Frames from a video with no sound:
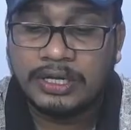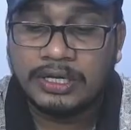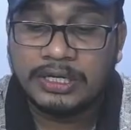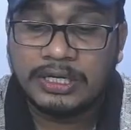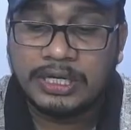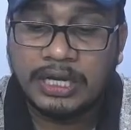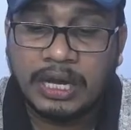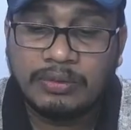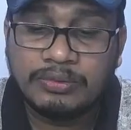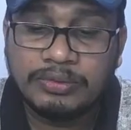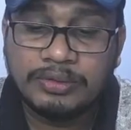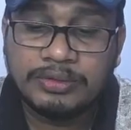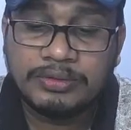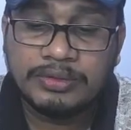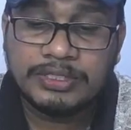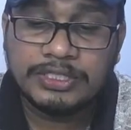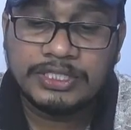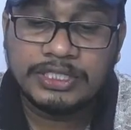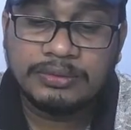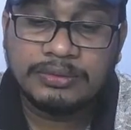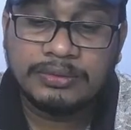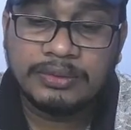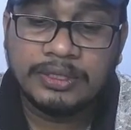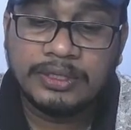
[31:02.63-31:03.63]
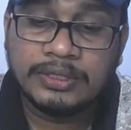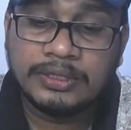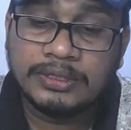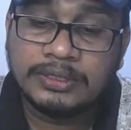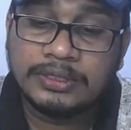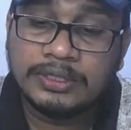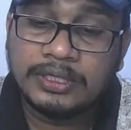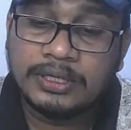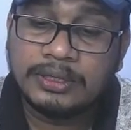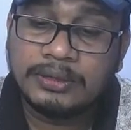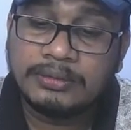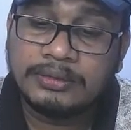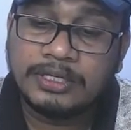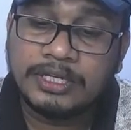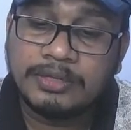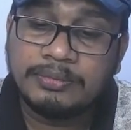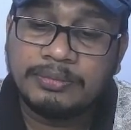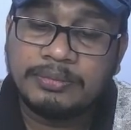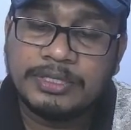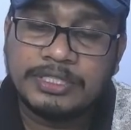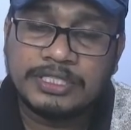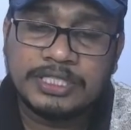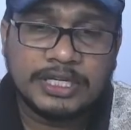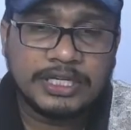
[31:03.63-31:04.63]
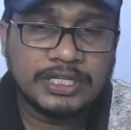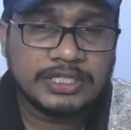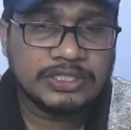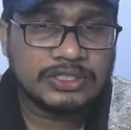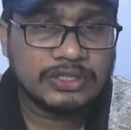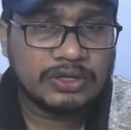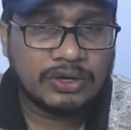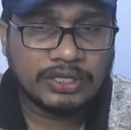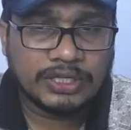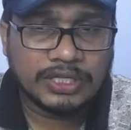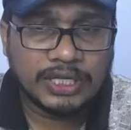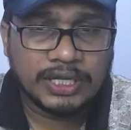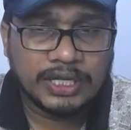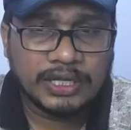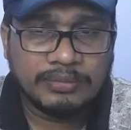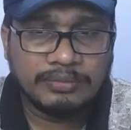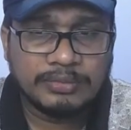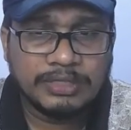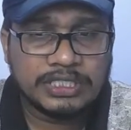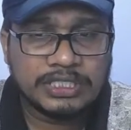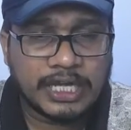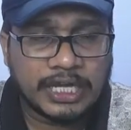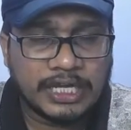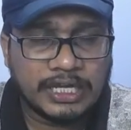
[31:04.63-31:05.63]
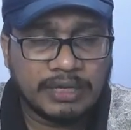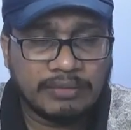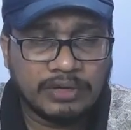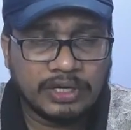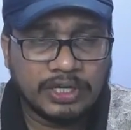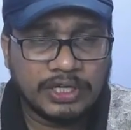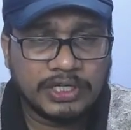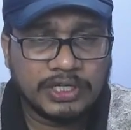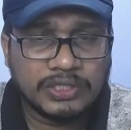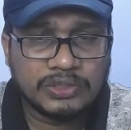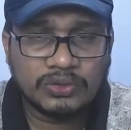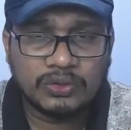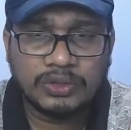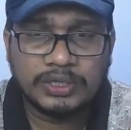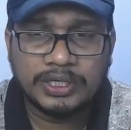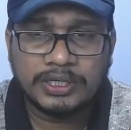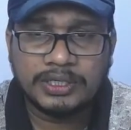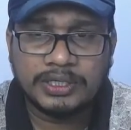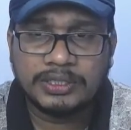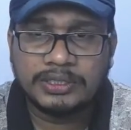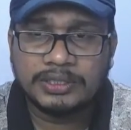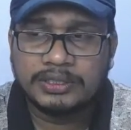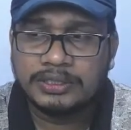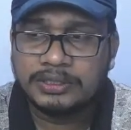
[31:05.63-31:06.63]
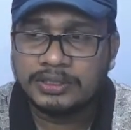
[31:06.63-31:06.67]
Now we will see the TV set is not there, means I have already sold it.